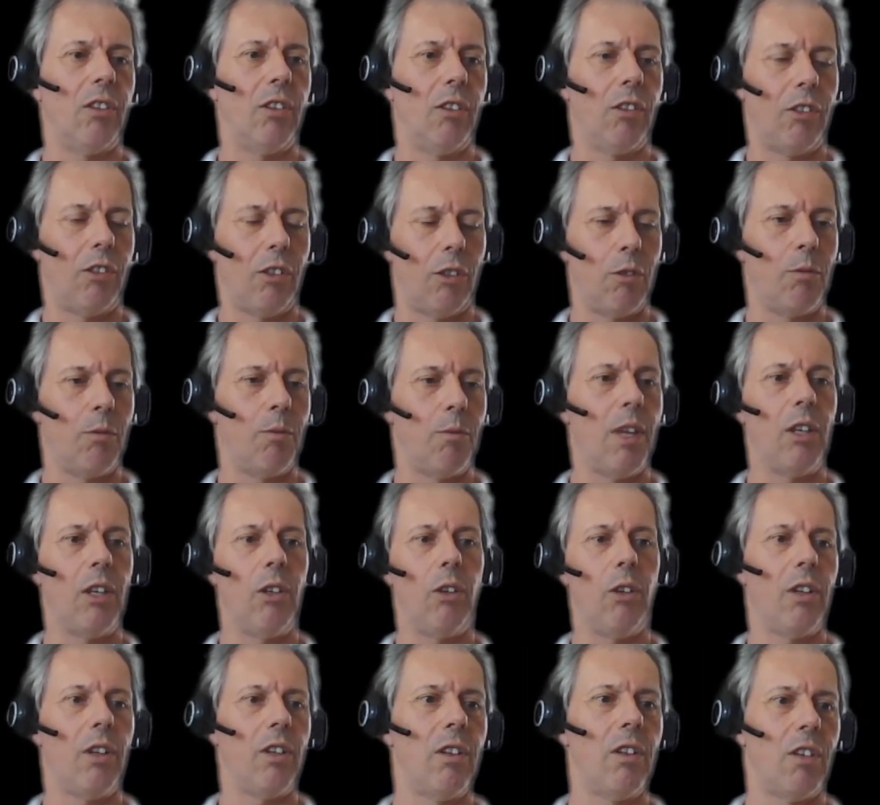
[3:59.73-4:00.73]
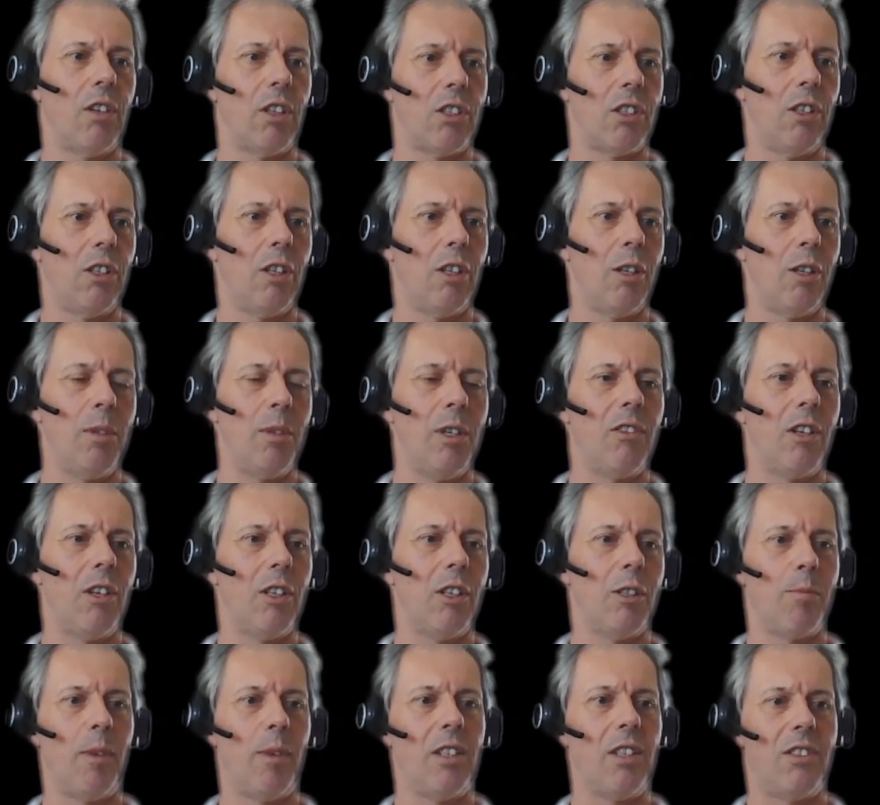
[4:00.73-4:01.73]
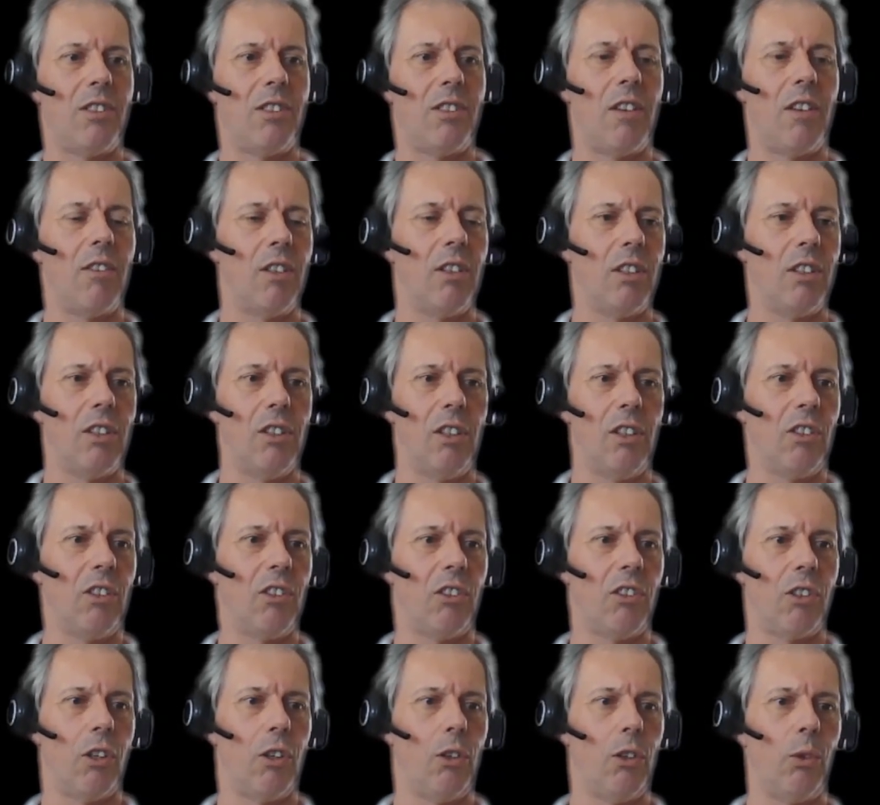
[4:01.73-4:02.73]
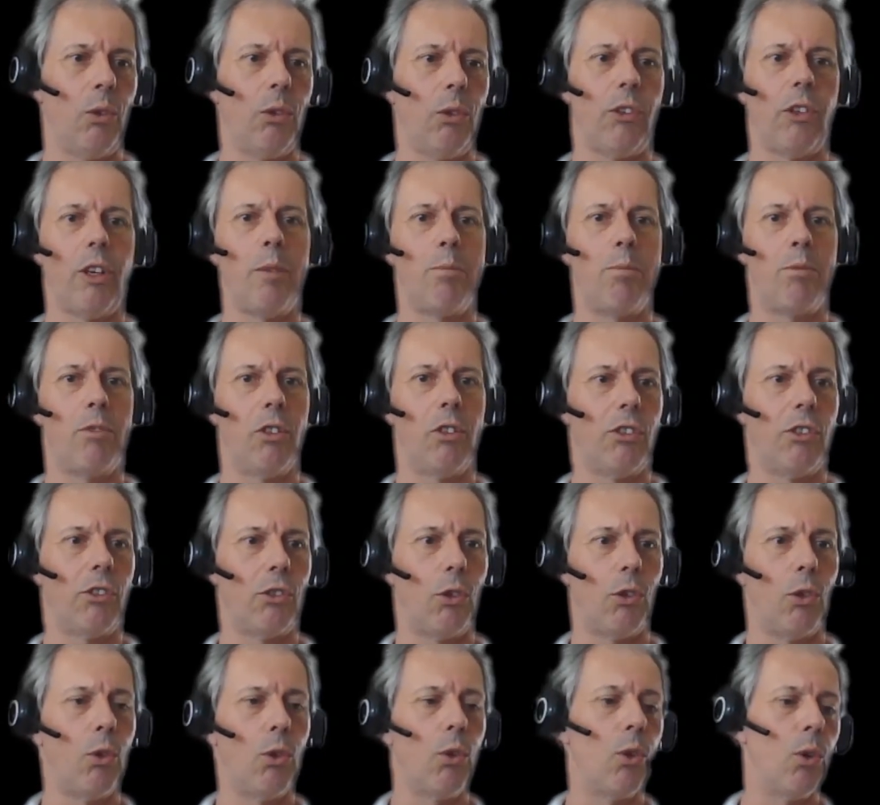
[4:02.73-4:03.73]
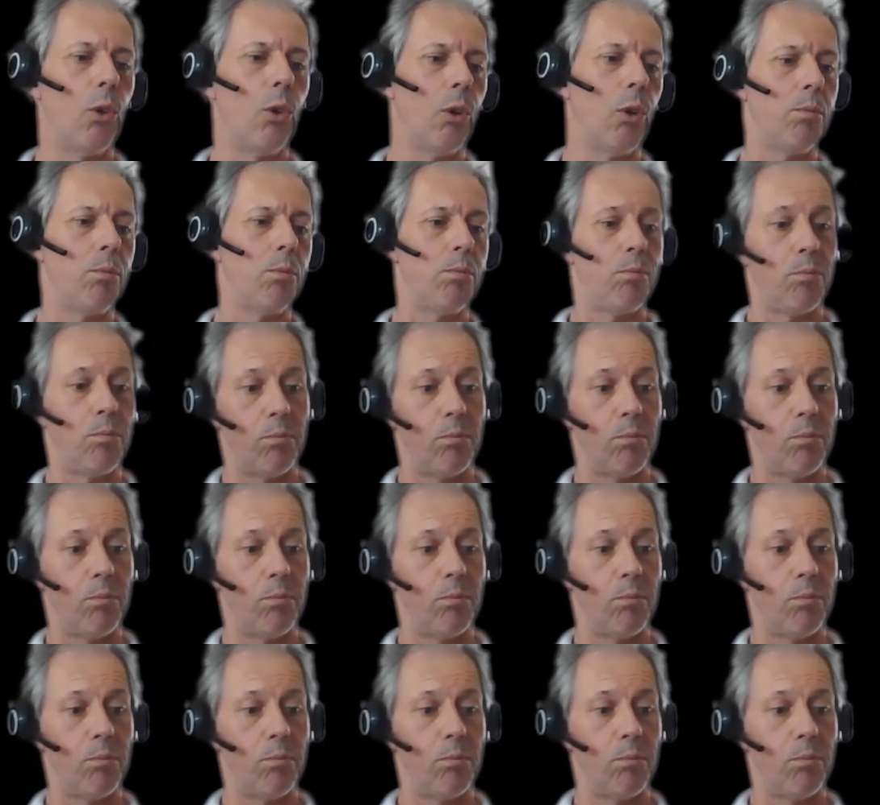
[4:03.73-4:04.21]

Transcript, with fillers: So they're not the Russian I P address space, they're in Kyrgyzstan or Cyprus or,